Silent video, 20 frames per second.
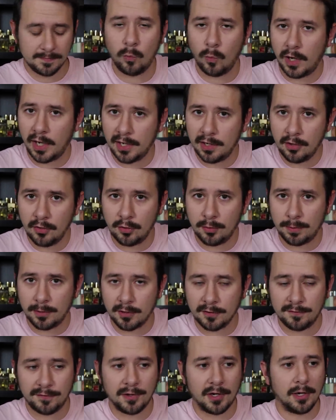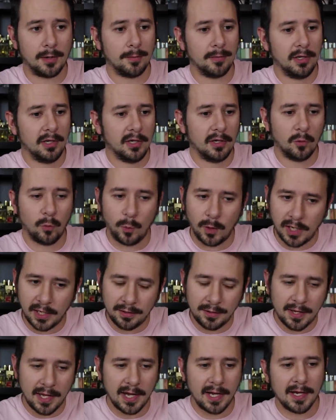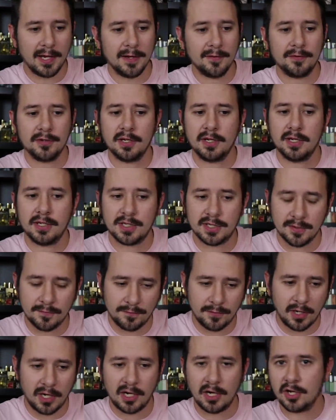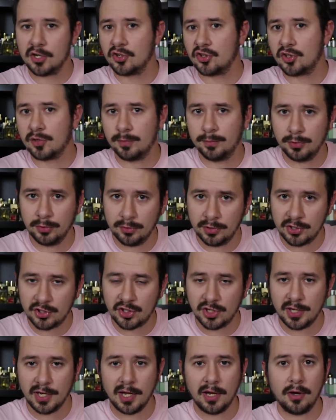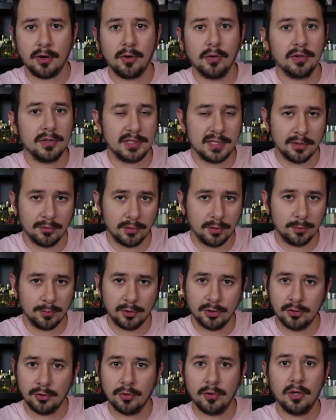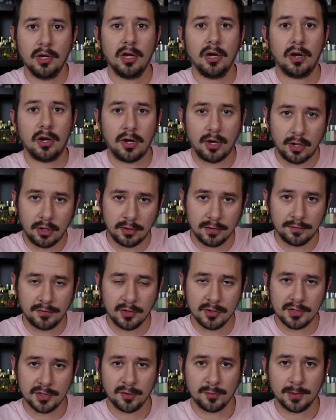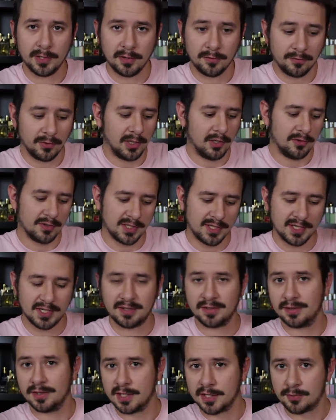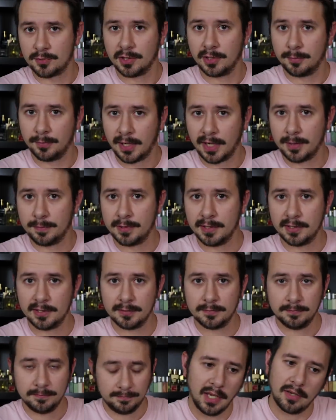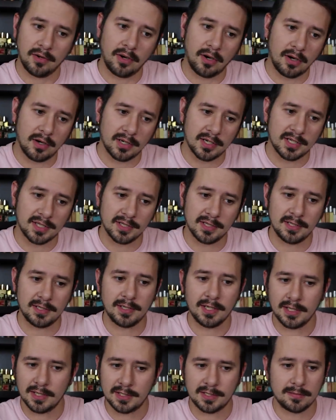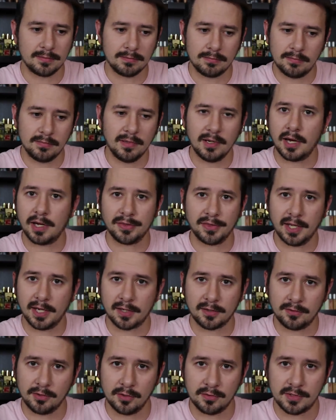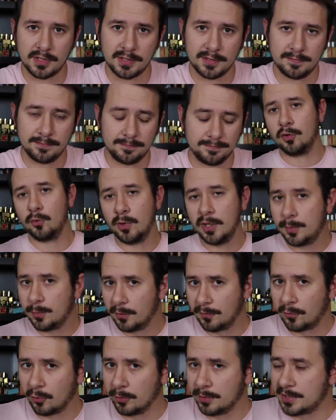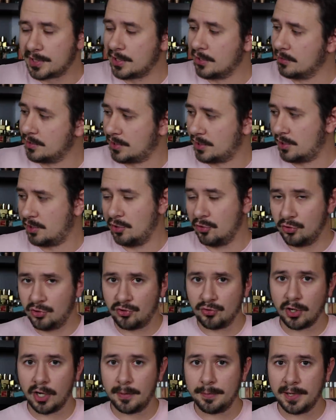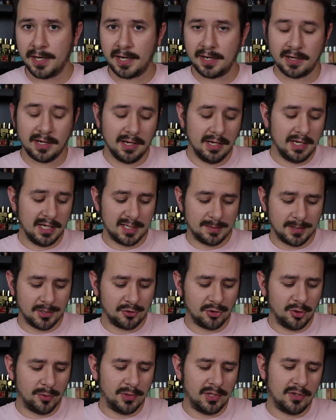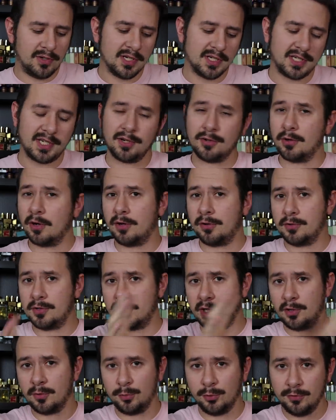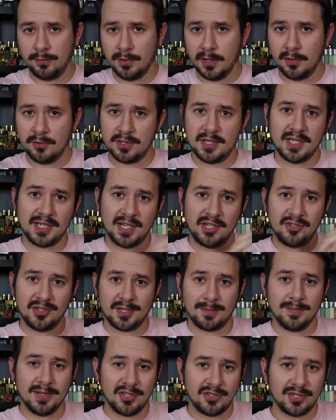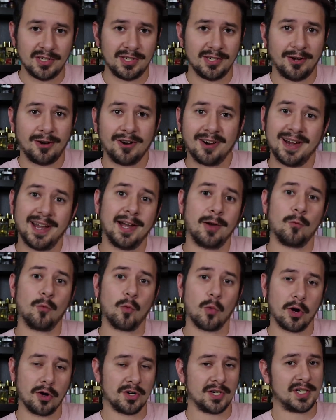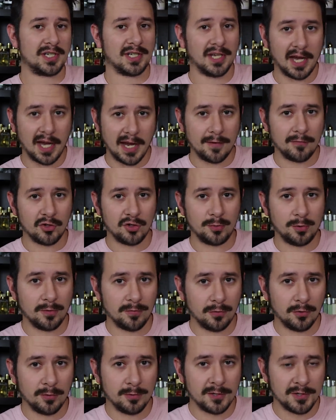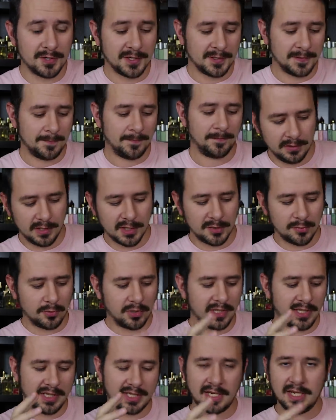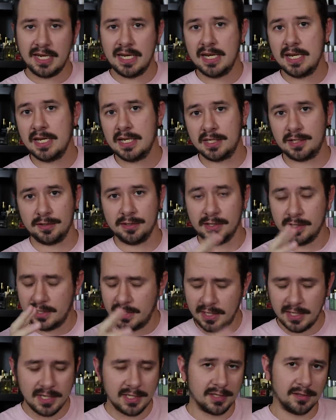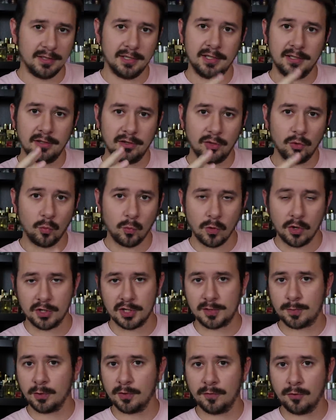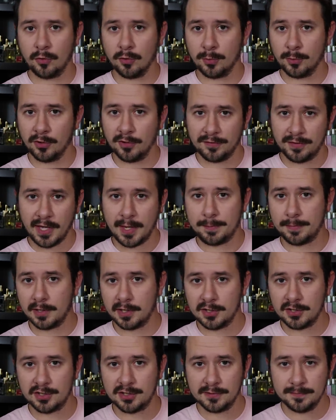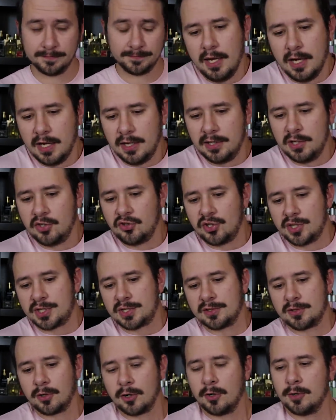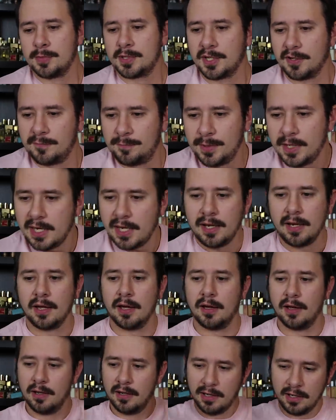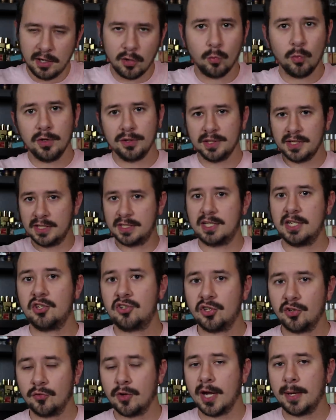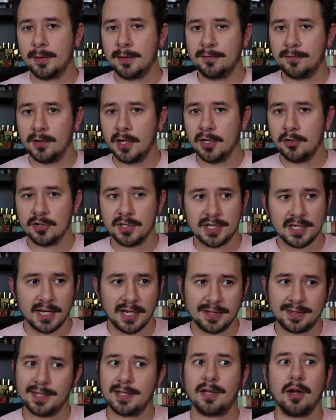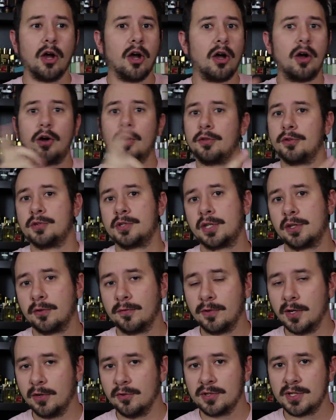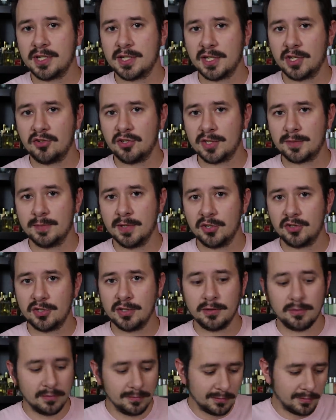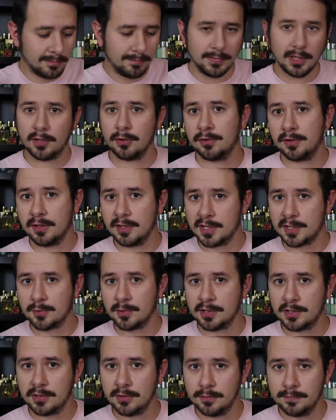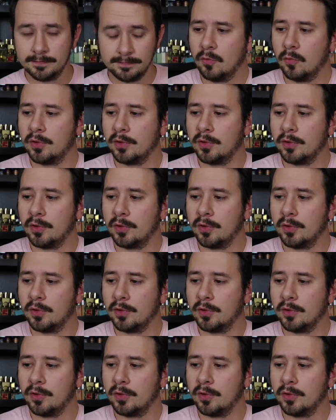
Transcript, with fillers: Why Eau de Parfum, Why Live, Sauvage, Bleu de Chanel, Dylan Blue, all of those are better fragrances than this one in my opinion. And honestly, it's not that close. The weak performance here is a huge drawback, especially when you consider all those other blue fragrances I just mentioned are at worst average performers. This one is easily the worst performer of that bunch. And then just in terms of being a really attention-grabbing fragrance, I think all those other fragrances I just mentioned, better than this one too.